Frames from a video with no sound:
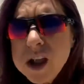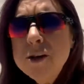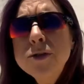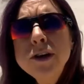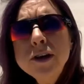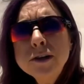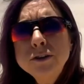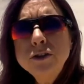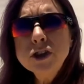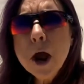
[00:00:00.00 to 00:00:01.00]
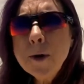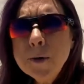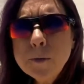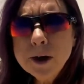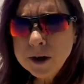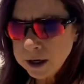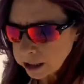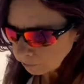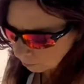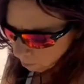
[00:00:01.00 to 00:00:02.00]
I think in
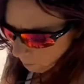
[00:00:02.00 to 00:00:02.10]
January